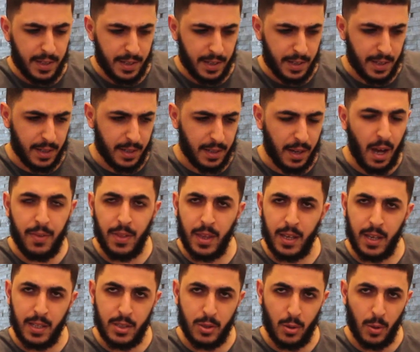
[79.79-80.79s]
uh i
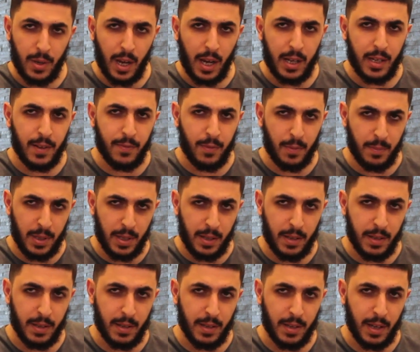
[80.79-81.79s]
think he stole the idea from
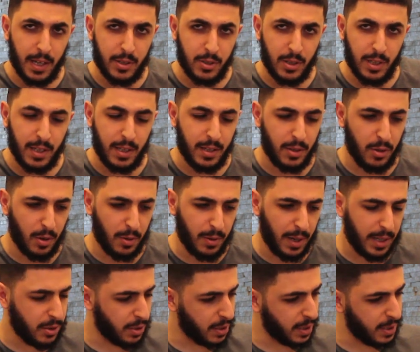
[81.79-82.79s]
me actually you
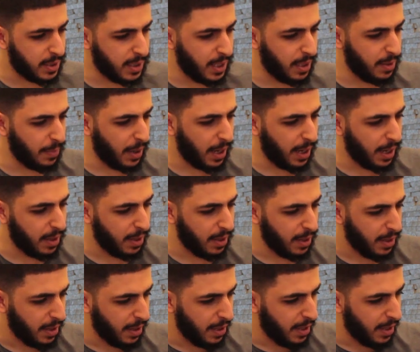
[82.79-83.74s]
know as you can see my